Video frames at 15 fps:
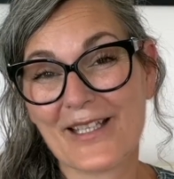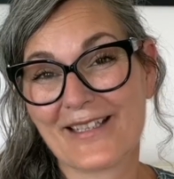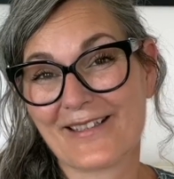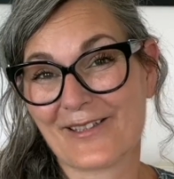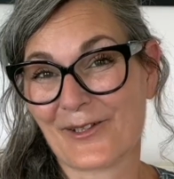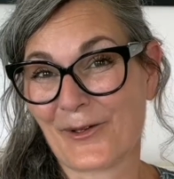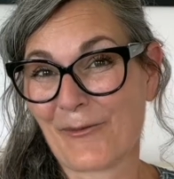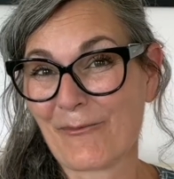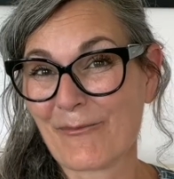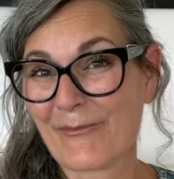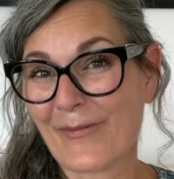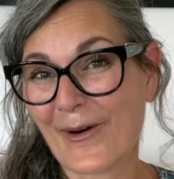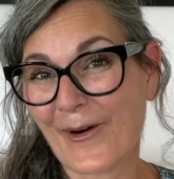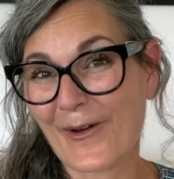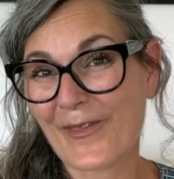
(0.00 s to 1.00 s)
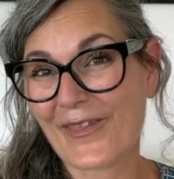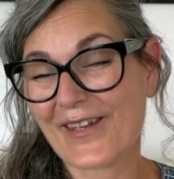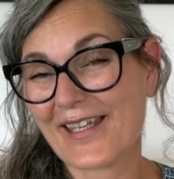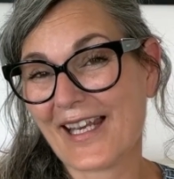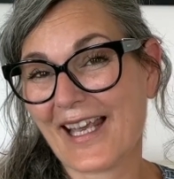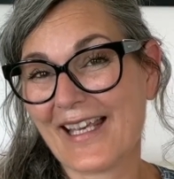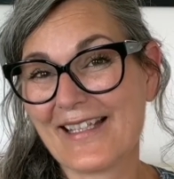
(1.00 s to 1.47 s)
It's her
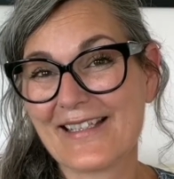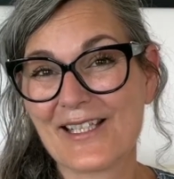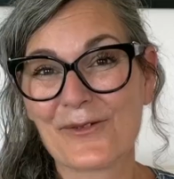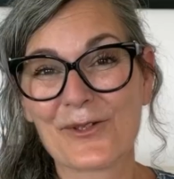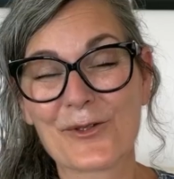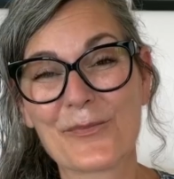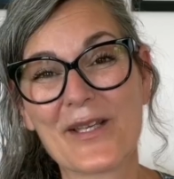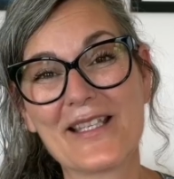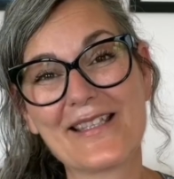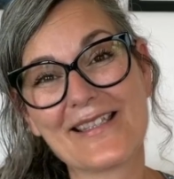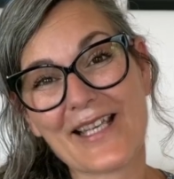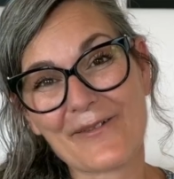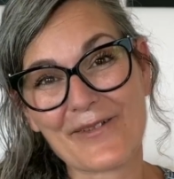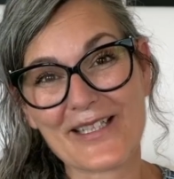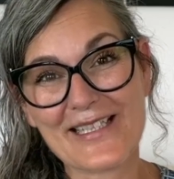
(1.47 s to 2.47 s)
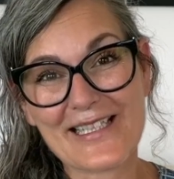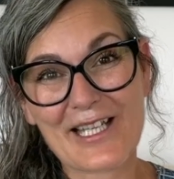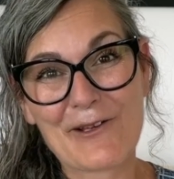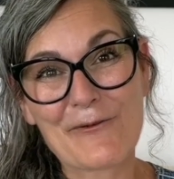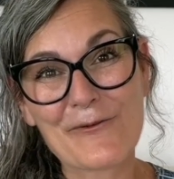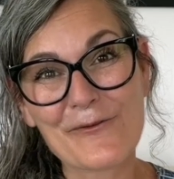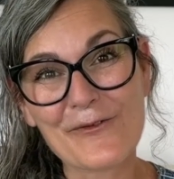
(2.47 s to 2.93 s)
birthday. She will be
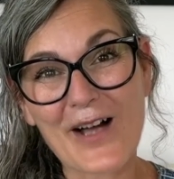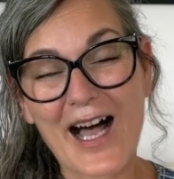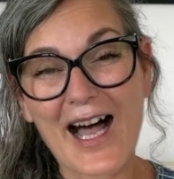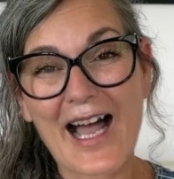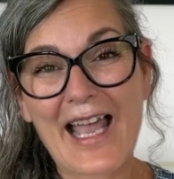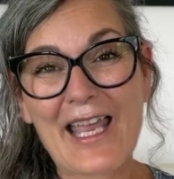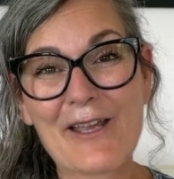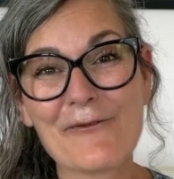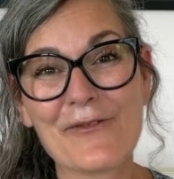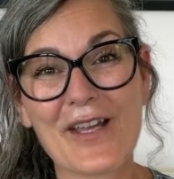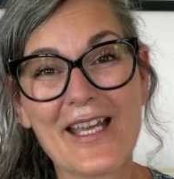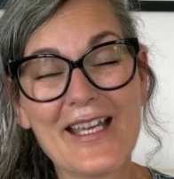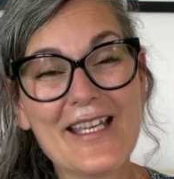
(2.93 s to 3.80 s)
75.